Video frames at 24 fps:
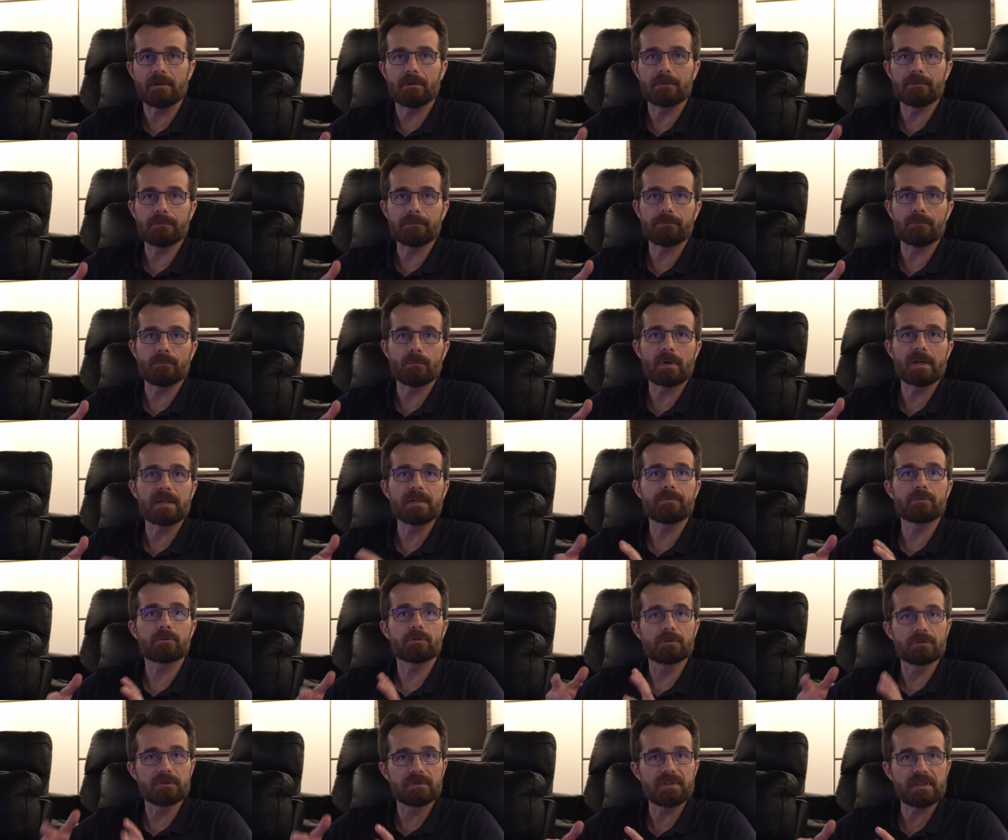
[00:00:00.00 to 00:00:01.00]
of
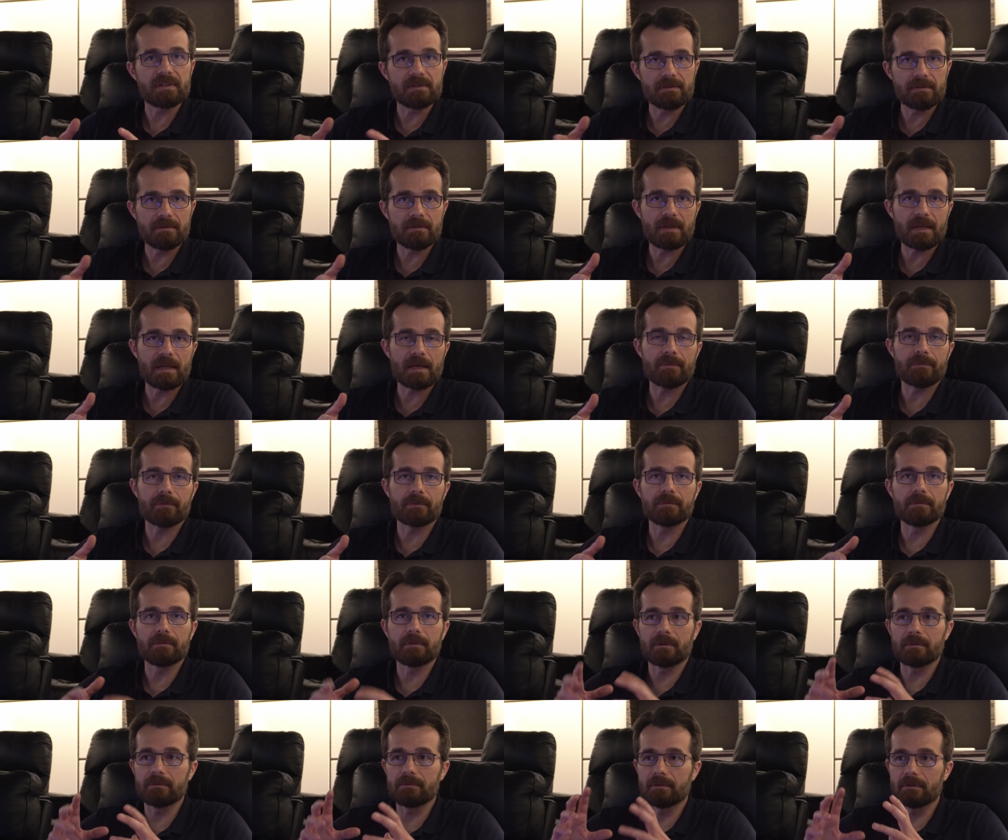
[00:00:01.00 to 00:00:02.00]
whatever content you have
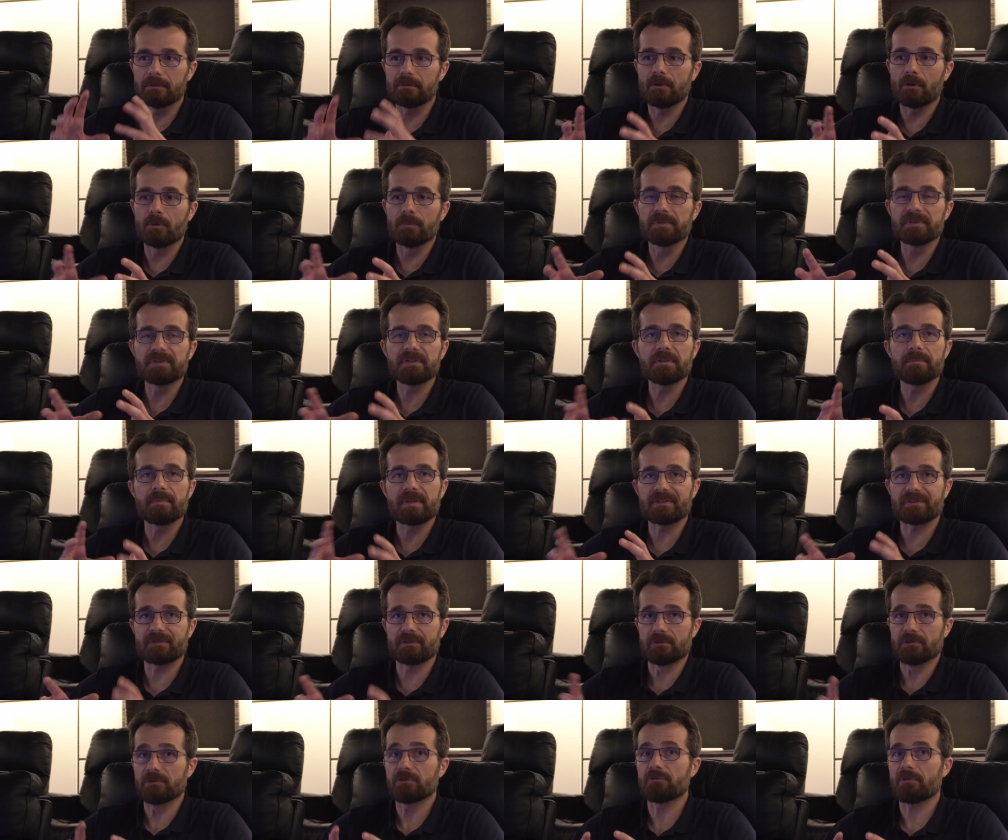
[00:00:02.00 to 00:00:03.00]
on on, on home cinema
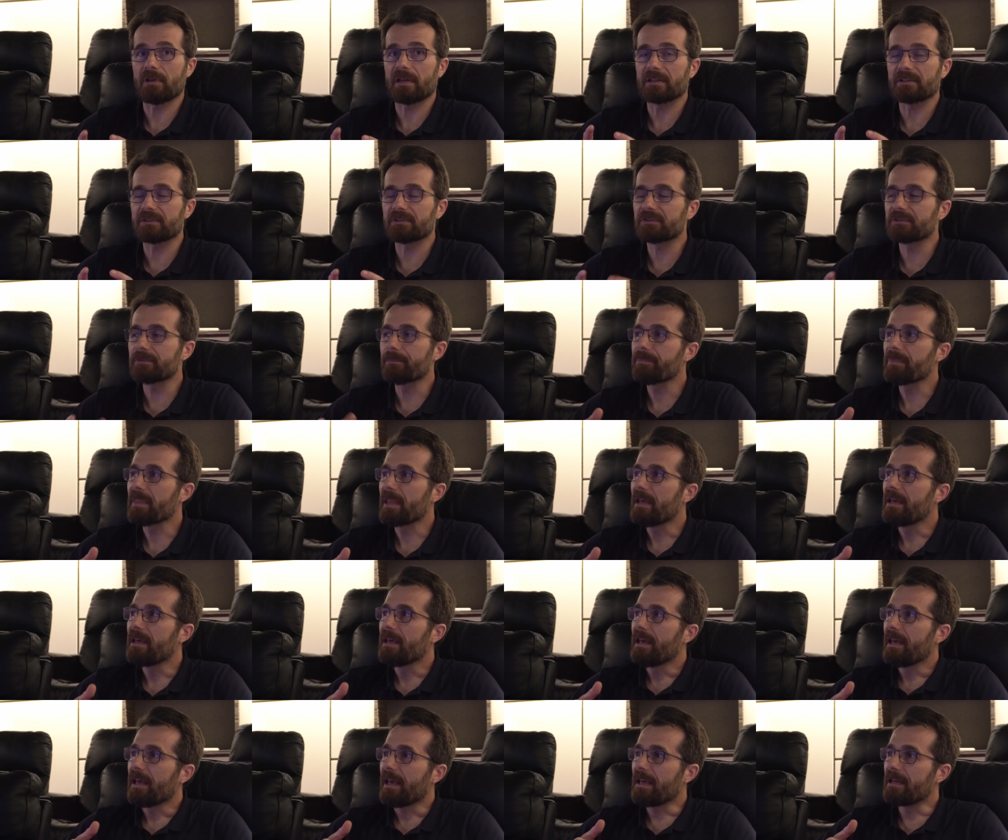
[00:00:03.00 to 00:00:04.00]
soundtracks,
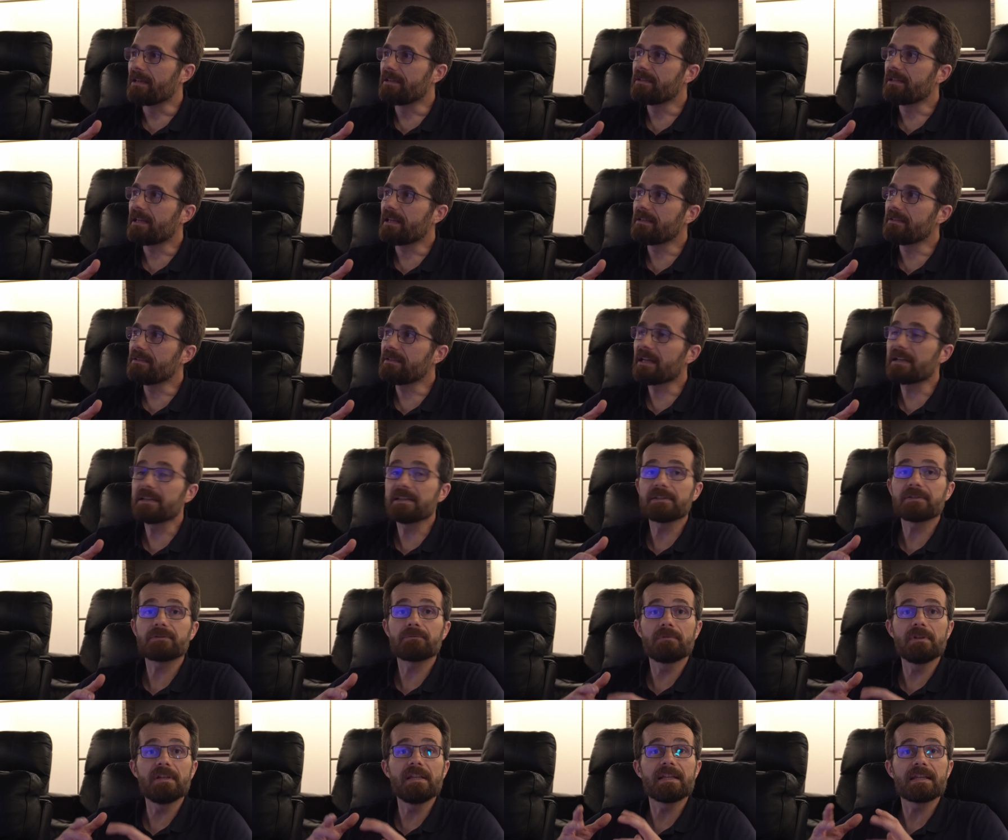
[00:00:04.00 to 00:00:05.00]
and and that
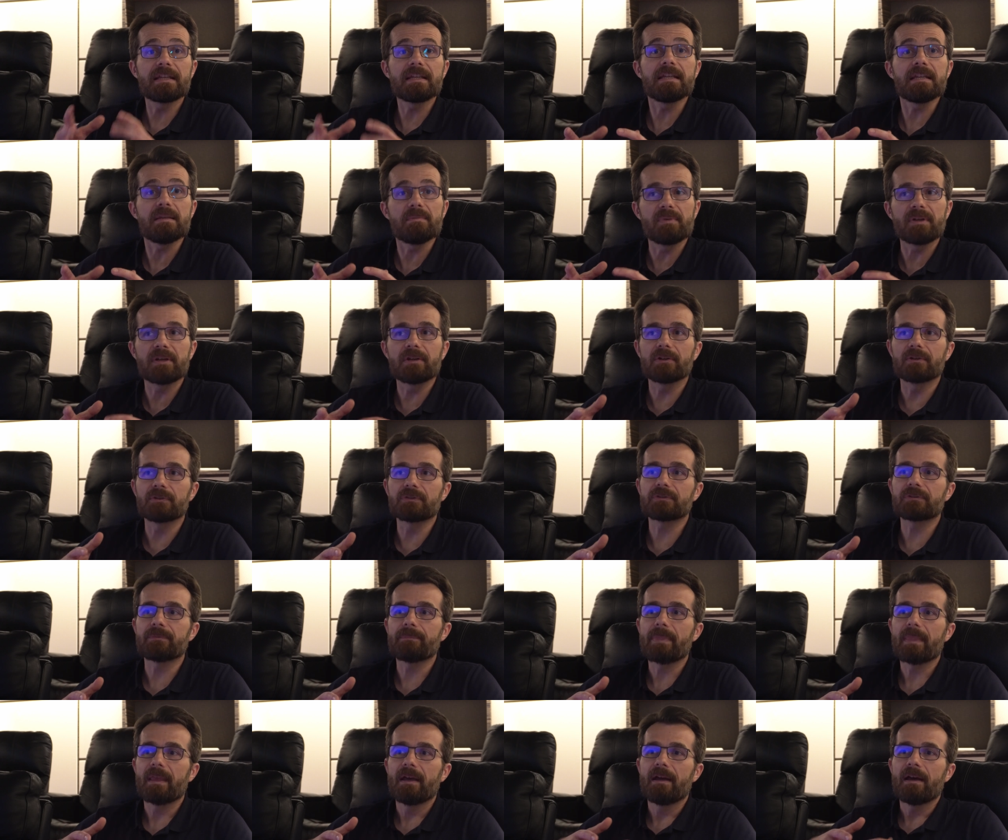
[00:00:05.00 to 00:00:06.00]
is really key
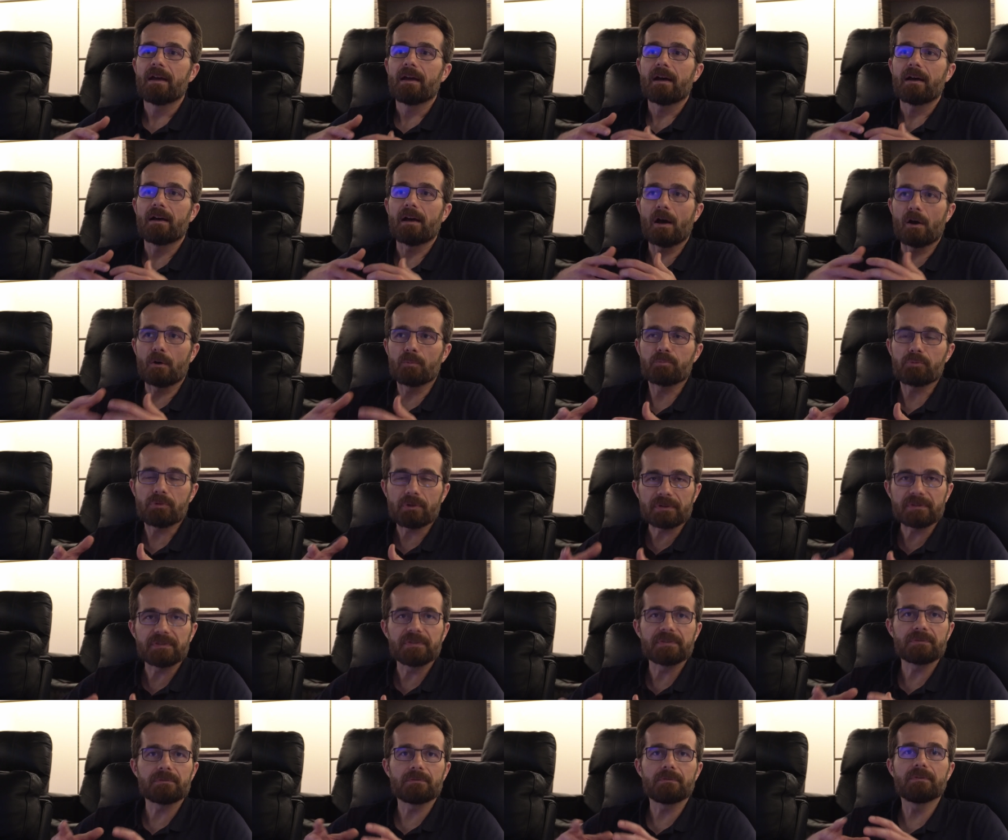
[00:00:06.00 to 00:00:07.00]
because our
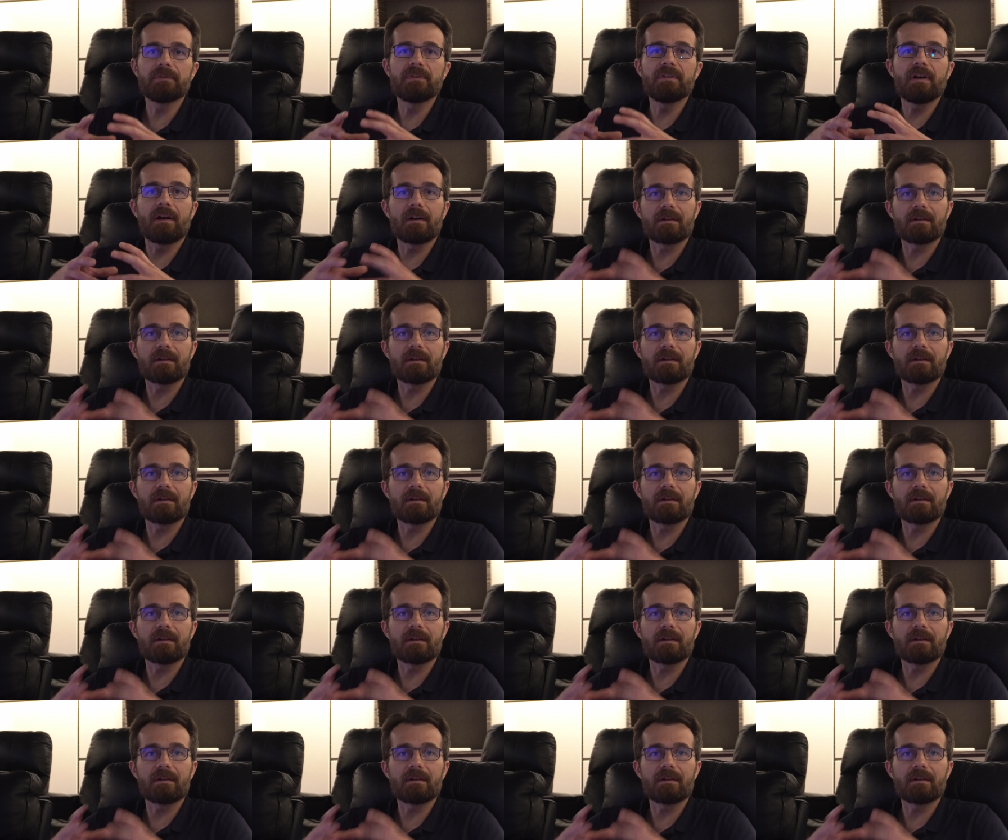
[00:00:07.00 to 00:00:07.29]
processor they